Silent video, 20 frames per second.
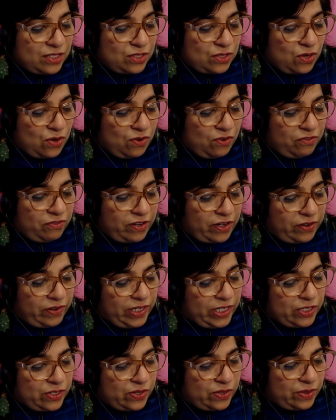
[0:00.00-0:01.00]
That is
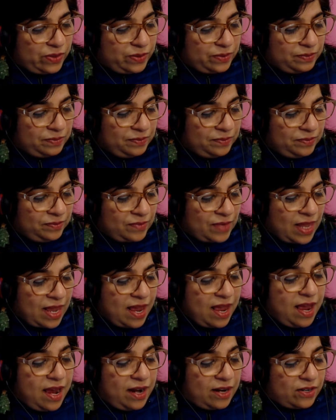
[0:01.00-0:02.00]
so very true.
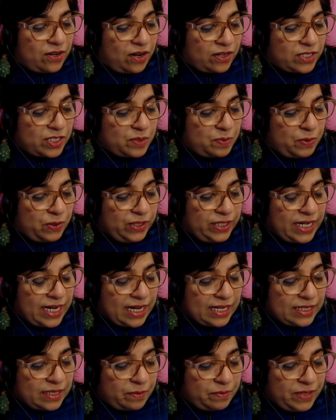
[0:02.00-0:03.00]
Dr.
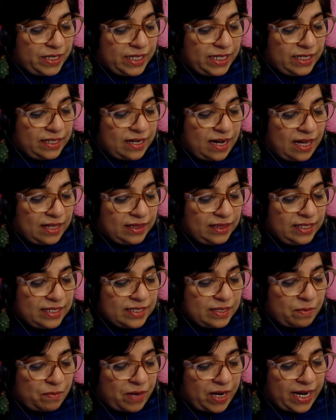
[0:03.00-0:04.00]
Spolia has
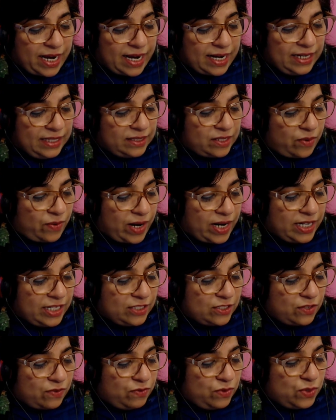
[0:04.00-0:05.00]
updated Gandhiism by
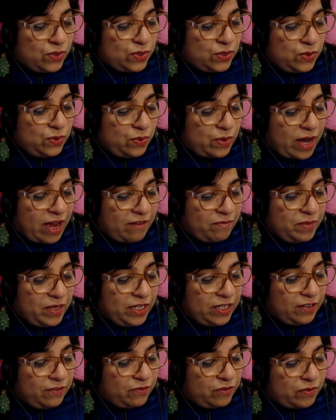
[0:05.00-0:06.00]
adding the writings of those
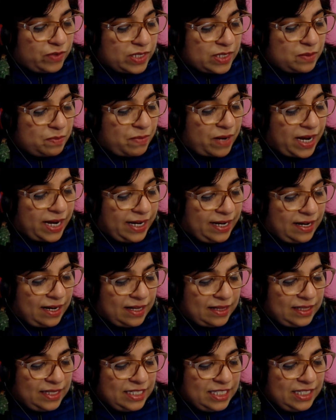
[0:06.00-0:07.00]
who have been
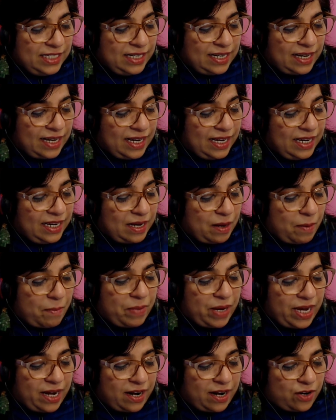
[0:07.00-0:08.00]
influenced by Gandhiji,
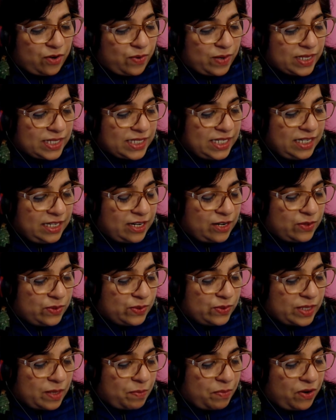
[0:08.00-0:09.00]
like Bayard
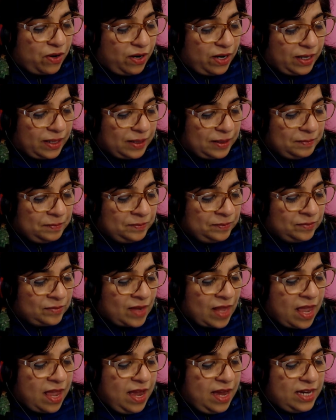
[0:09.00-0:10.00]
Rustin and Rosa Parks.
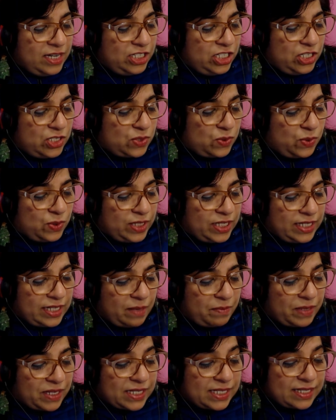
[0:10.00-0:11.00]

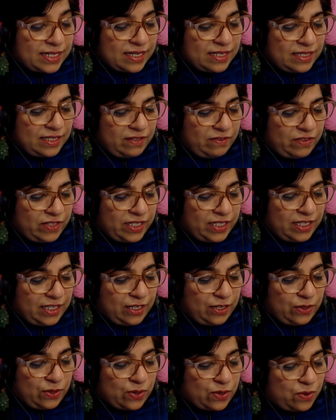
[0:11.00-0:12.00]
She's quoted them
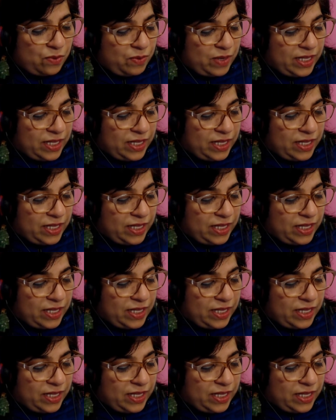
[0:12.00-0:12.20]
extensively.